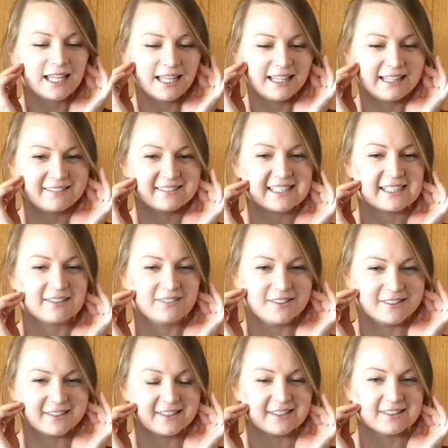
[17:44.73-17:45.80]
And then we'll take a
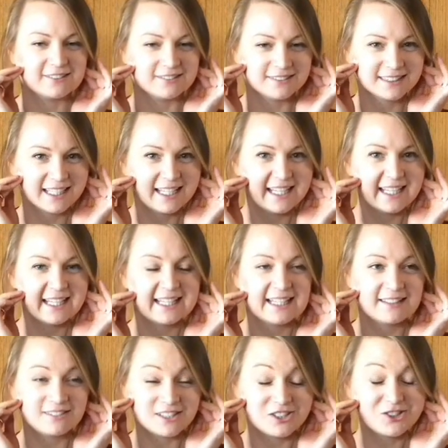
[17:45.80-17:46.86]
few circles.
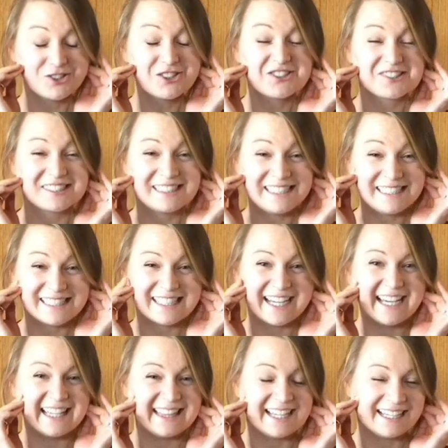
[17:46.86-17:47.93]
The jaw's really
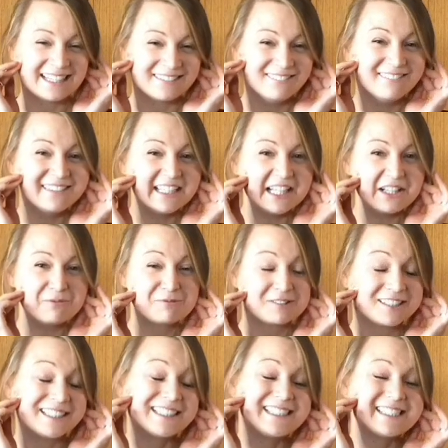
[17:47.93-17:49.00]
tight. That can feel
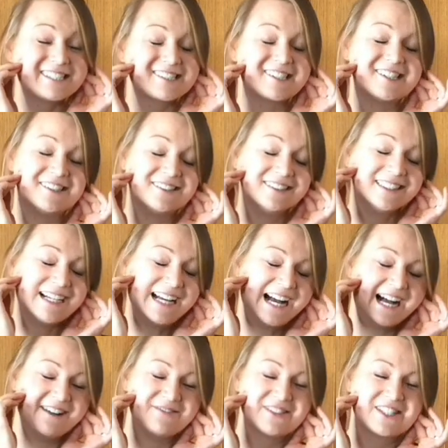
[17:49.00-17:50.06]
pretty strong.
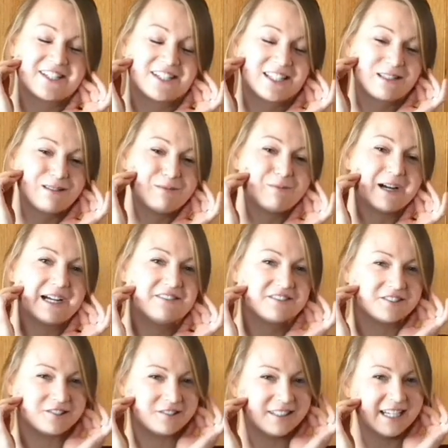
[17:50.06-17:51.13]
So just be
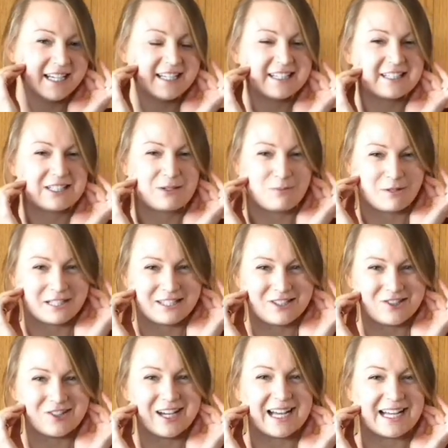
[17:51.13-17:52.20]
mindful not to press
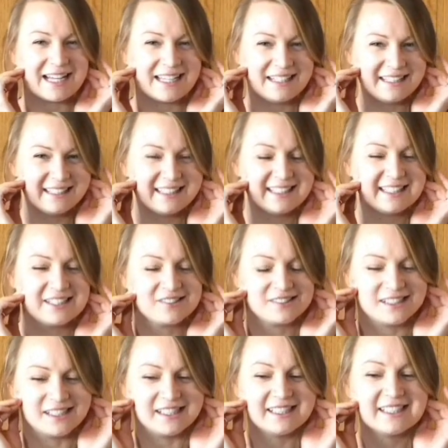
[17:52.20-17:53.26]
too hard. You don't
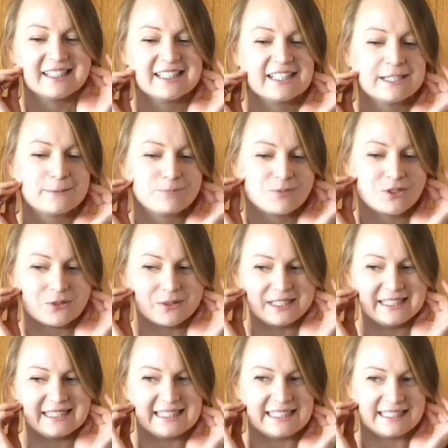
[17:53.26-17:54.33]
want to do
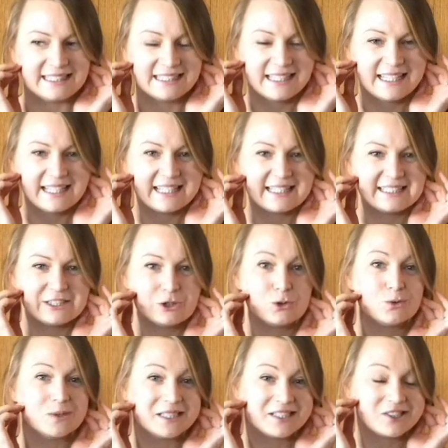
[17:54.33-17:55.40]
anything
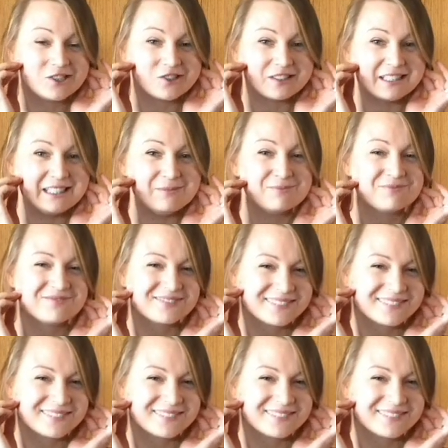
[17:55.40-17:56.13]
too extreme.